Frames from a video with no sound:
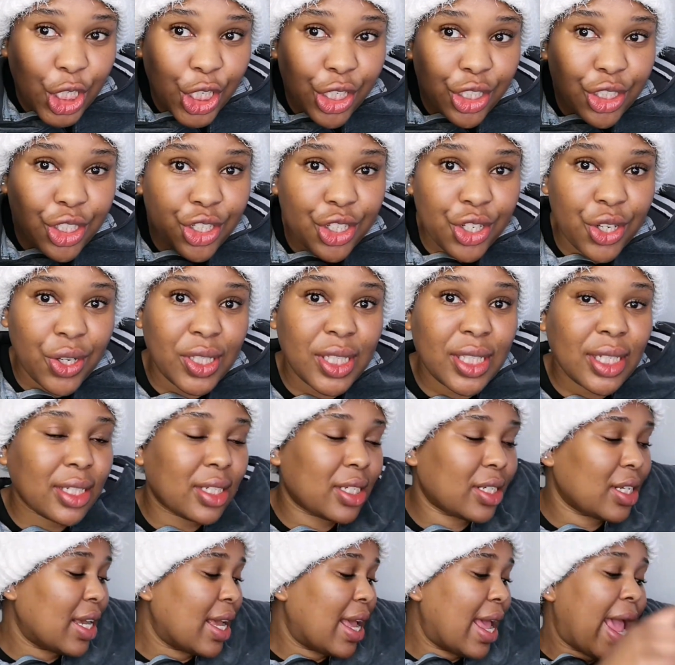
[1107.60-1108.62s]
good, use
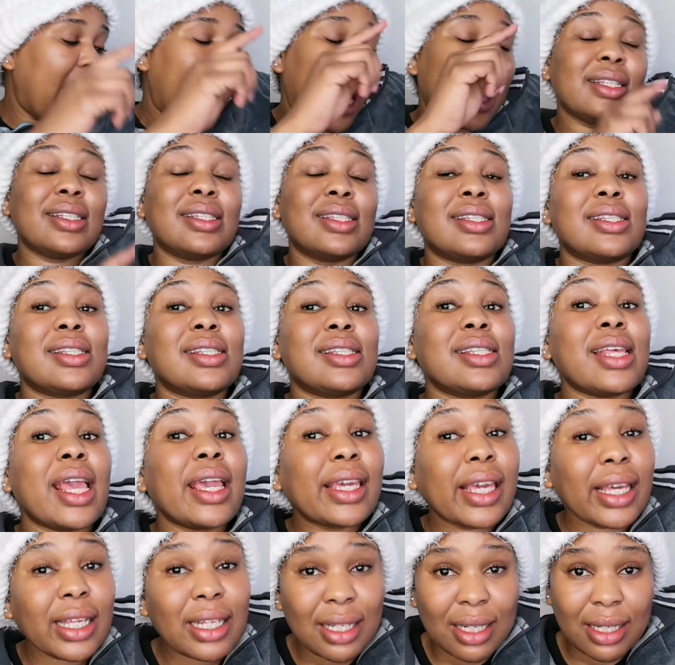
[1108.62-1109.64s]
it. And
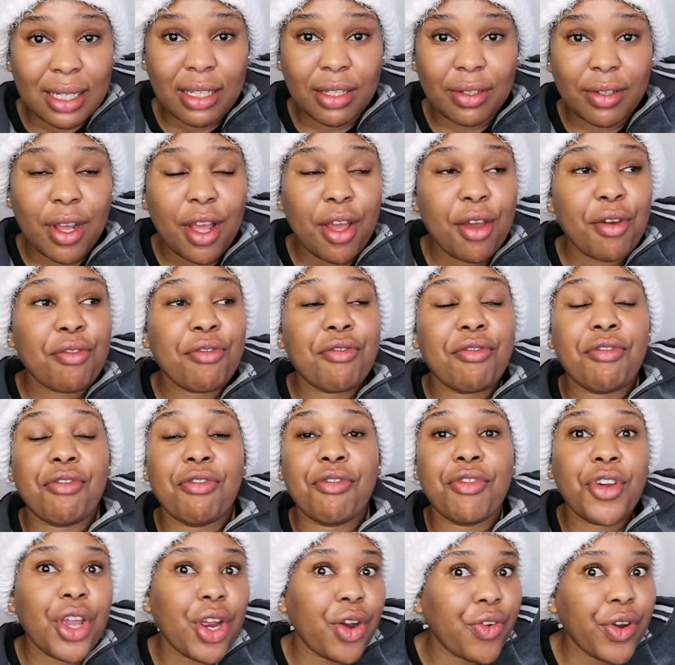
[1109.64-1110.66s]
secondly,
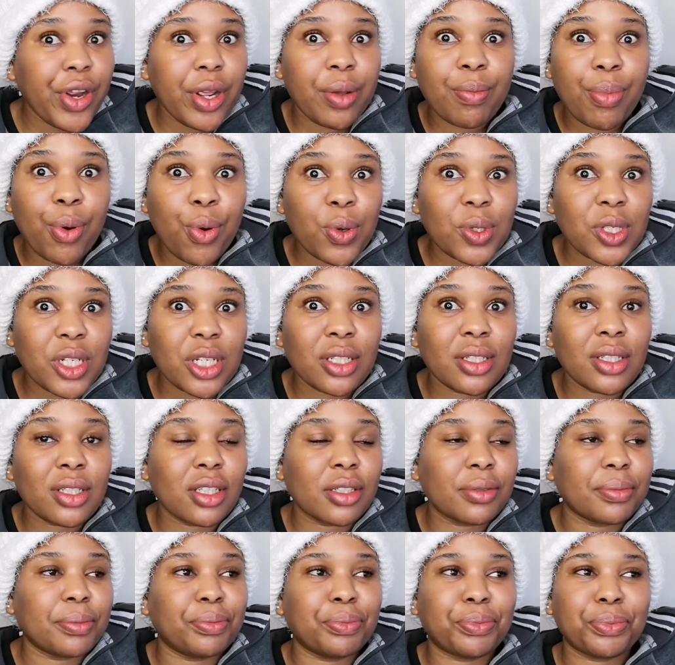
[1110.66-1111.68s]
very
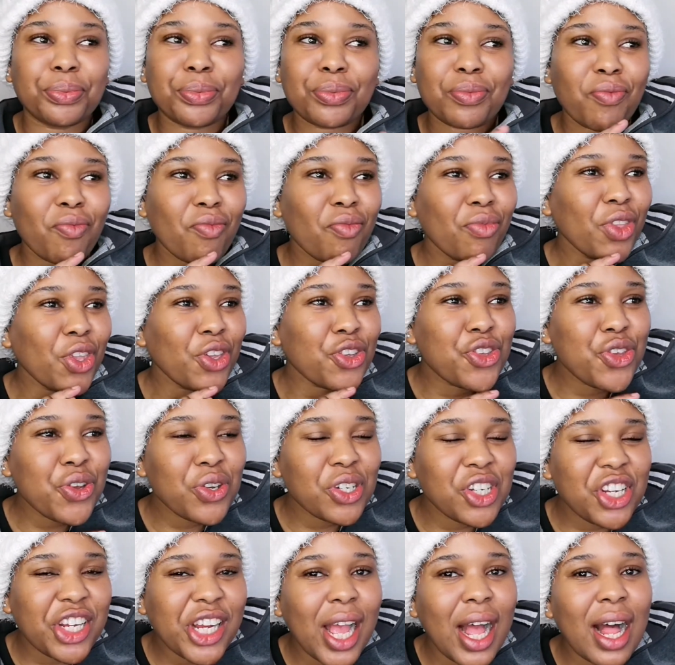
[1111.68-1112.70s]
important,
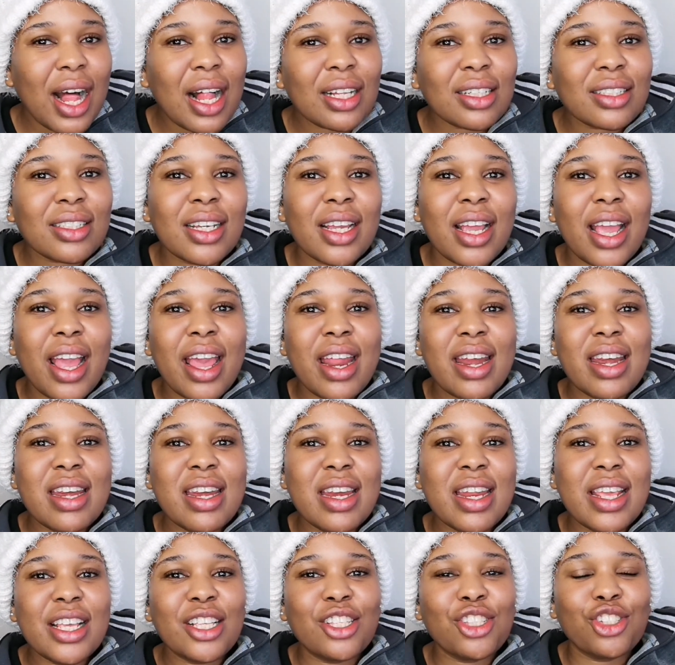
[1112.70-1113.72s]
your child
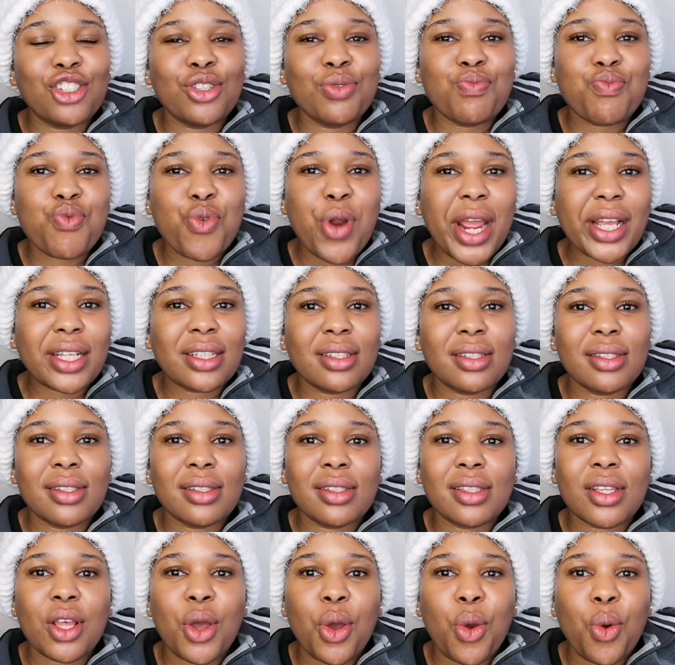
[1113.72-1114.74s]
needs to
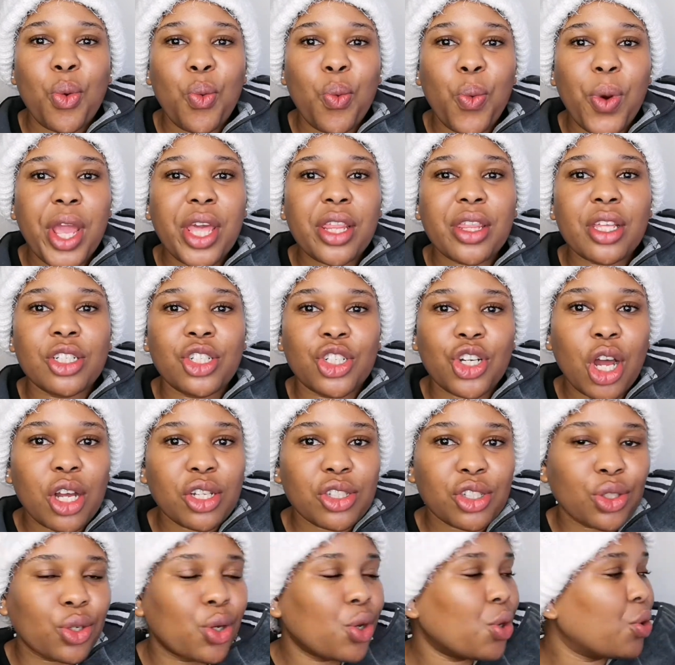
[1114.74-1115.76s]
practice where the
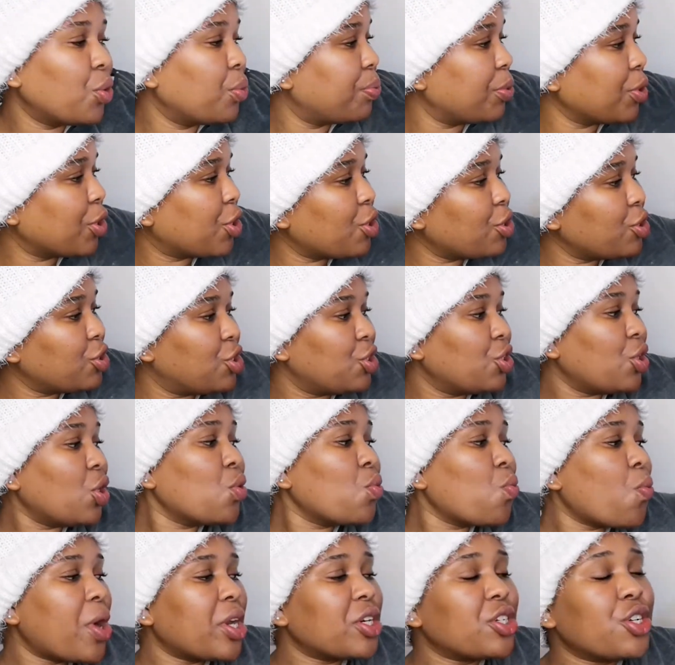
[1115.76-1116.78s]
dots go, because you
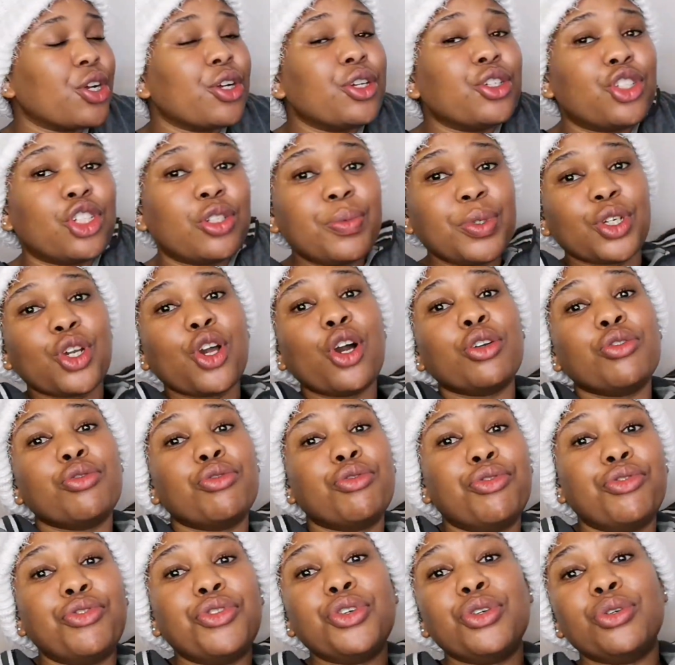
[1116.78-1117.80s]
don't want her to be
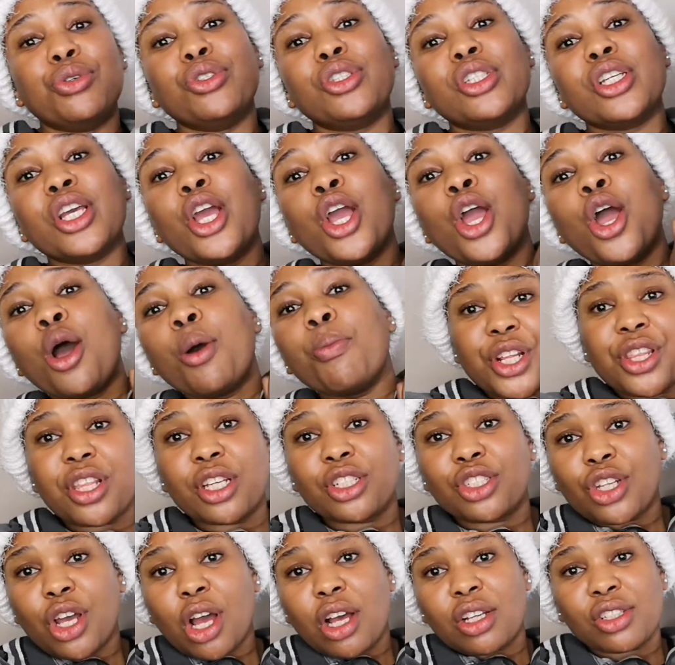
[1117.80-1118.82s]
confused putting
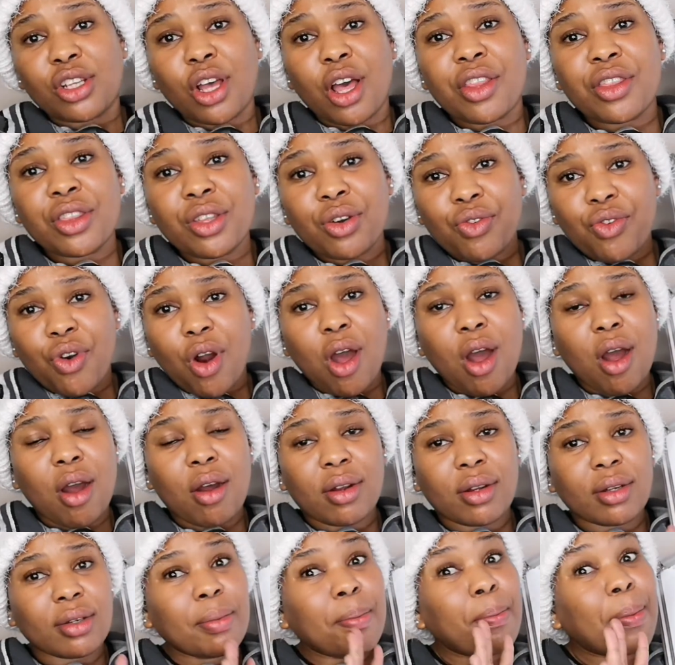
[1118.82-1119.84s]
the dots on the
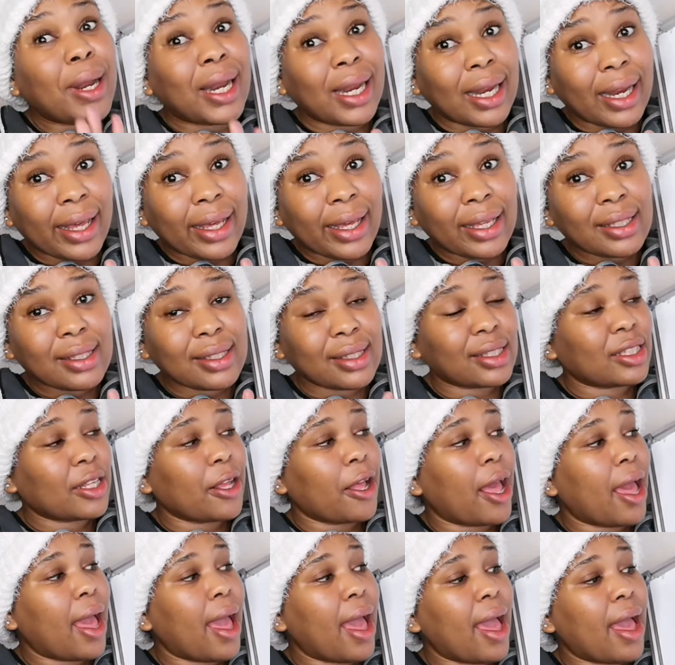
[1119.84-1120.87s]
wrong place,
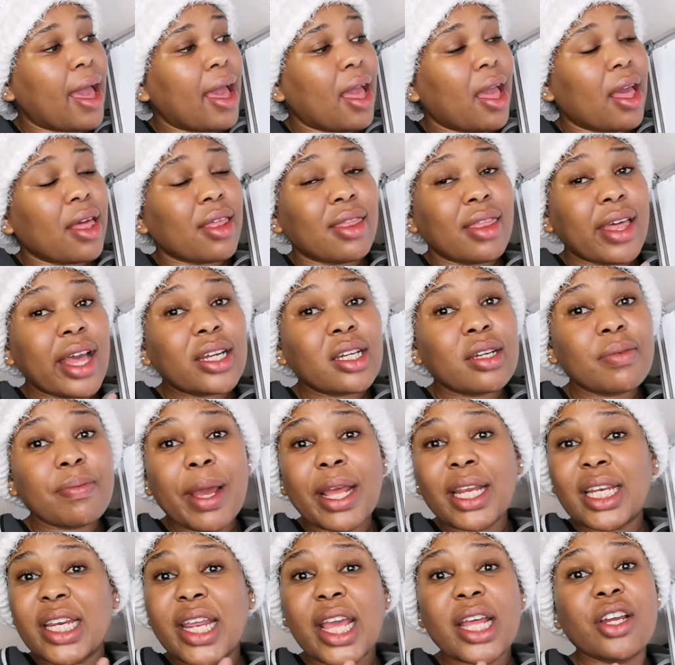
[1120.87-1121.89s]
and that
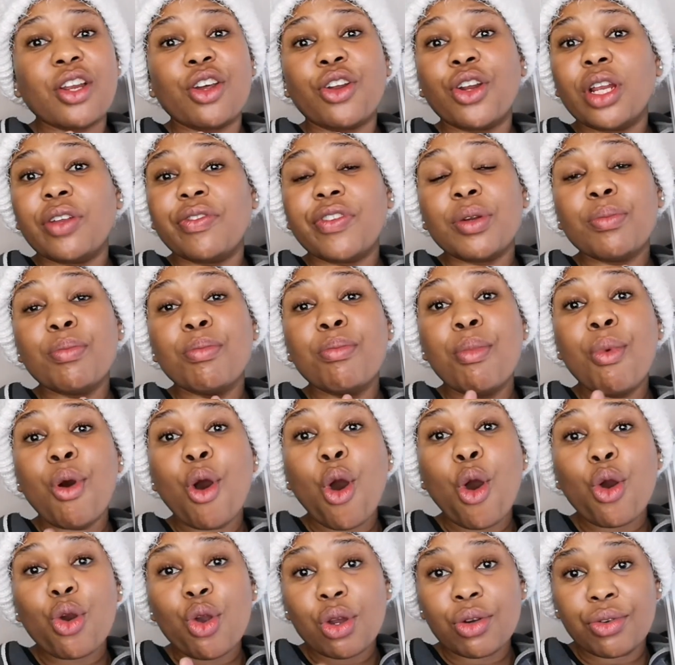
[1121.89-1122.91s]
might get her even
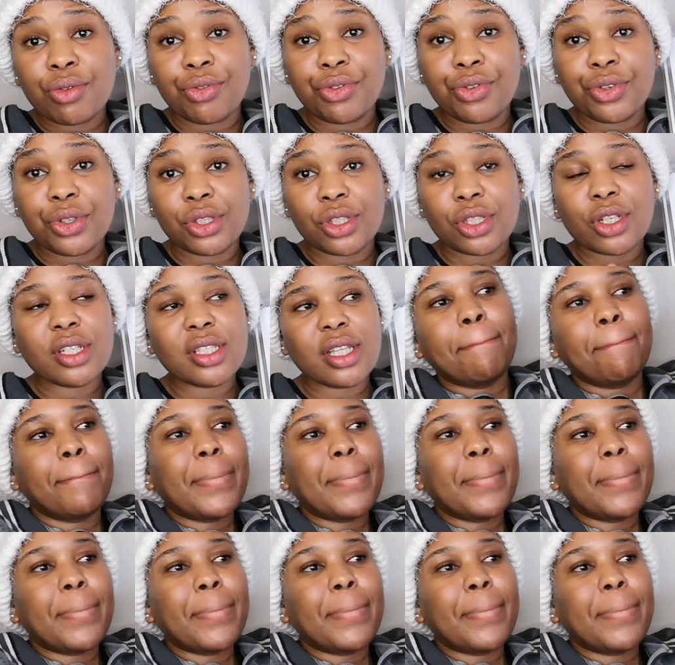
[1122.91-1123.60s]
more confused.